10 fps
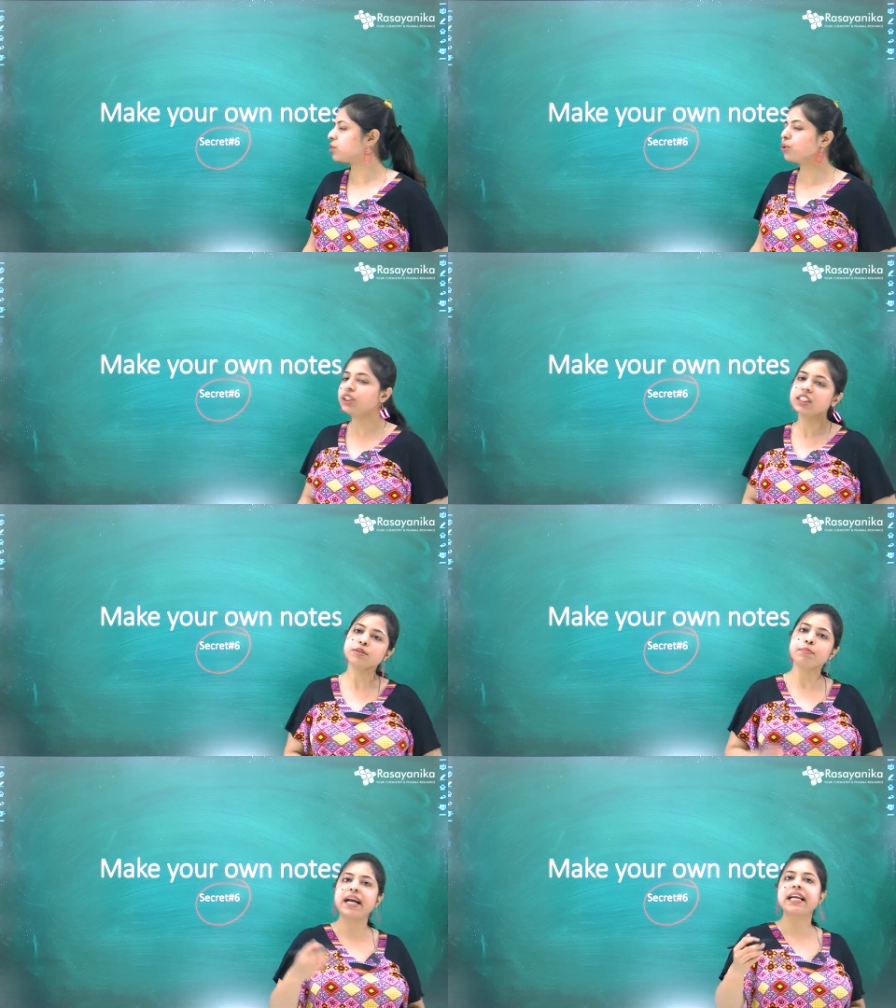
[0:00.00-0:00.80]
so
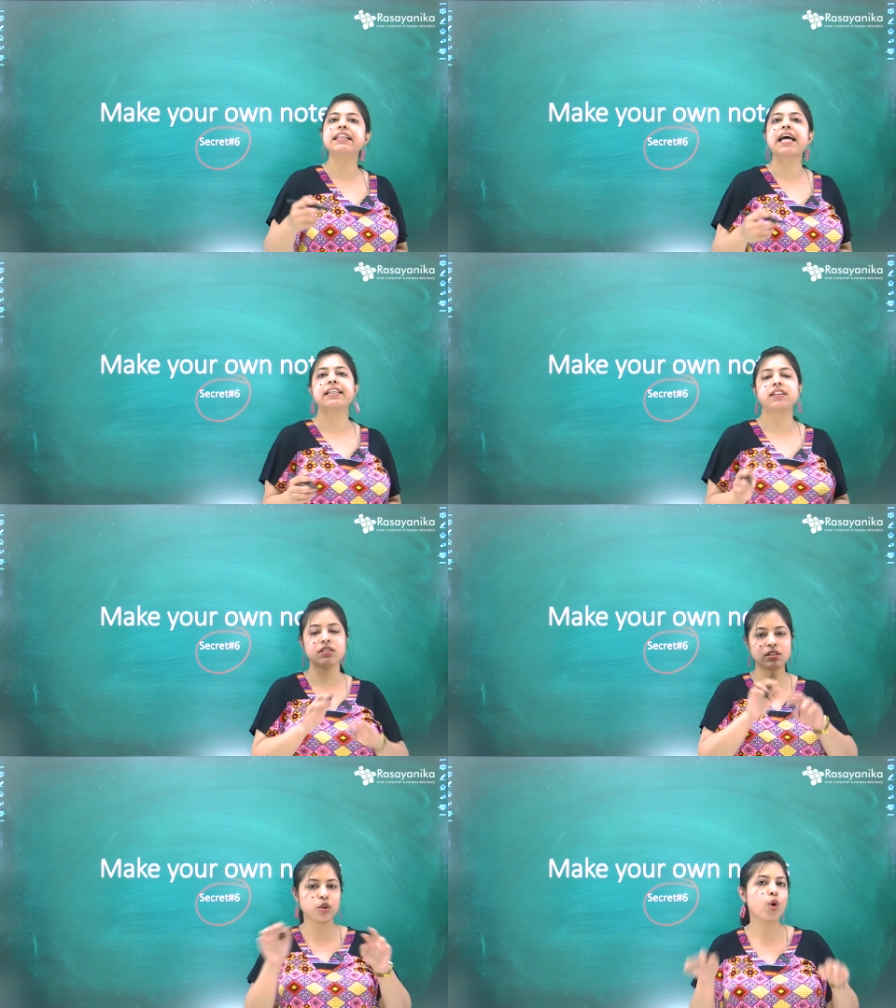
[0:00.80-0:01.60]
just maintain that
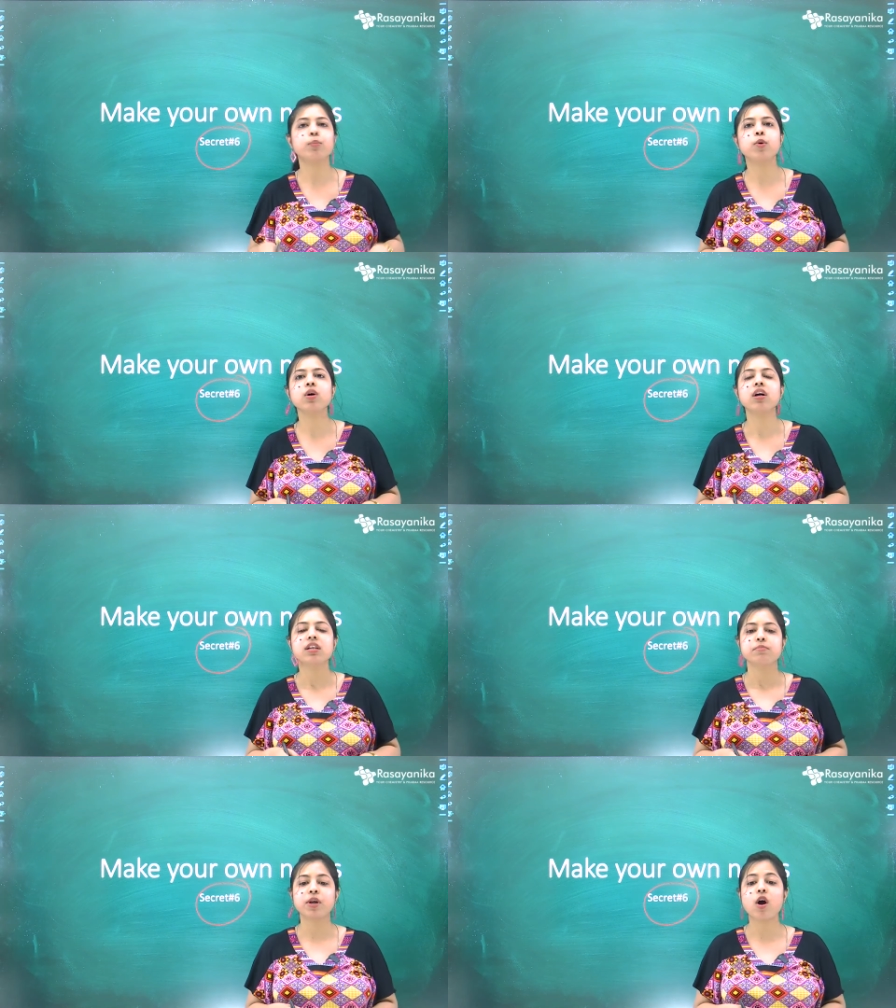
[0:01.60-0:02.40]
notebook
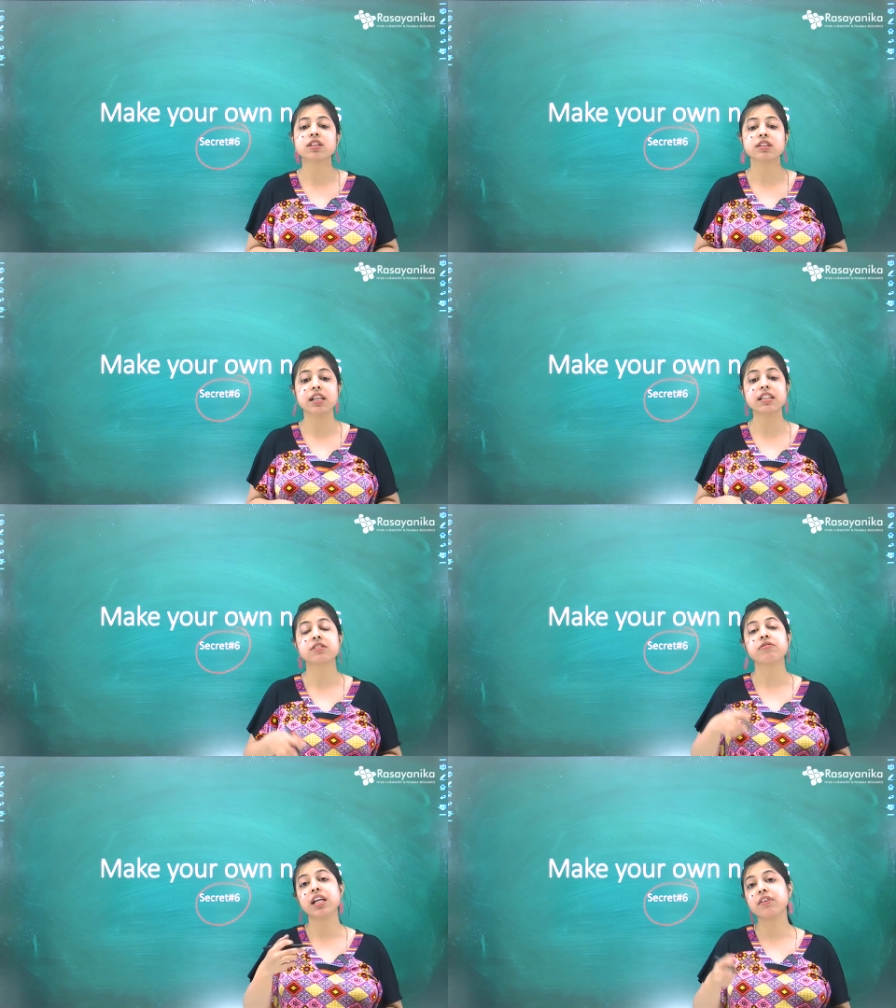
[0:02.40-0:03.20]
because it
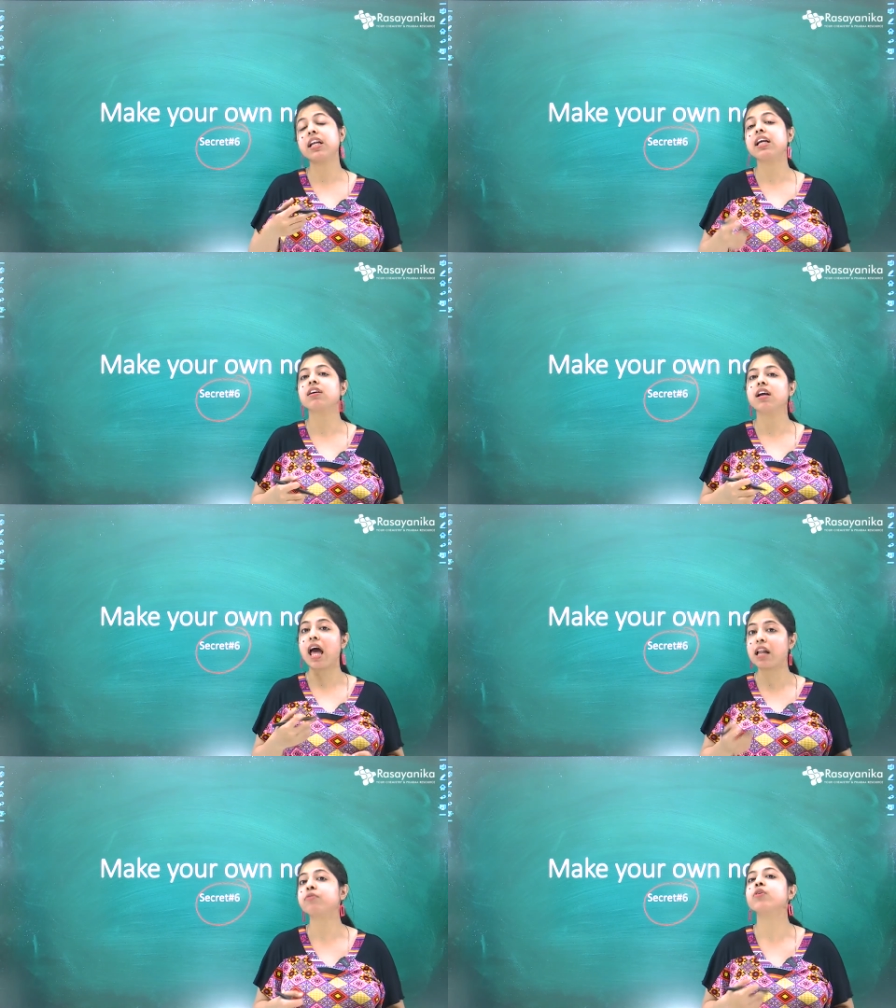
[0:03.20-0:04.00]
is very very
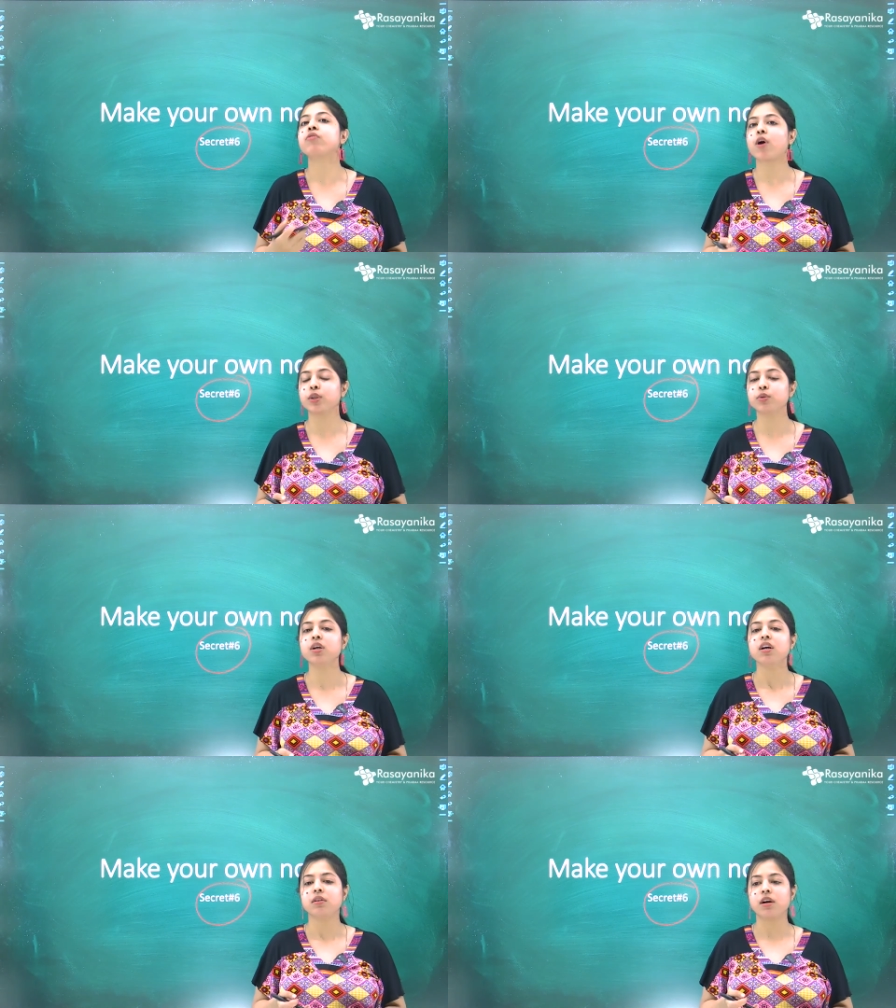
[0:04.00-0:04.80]
helpful for
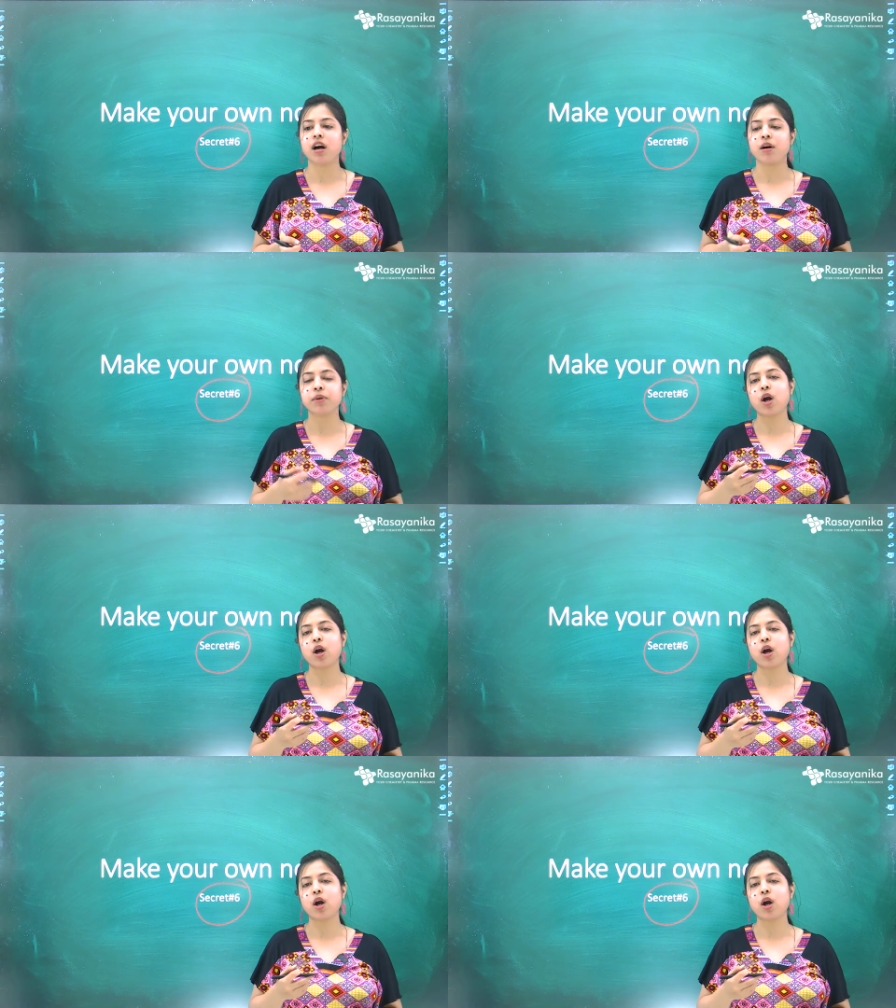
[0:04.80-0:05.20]
you uh,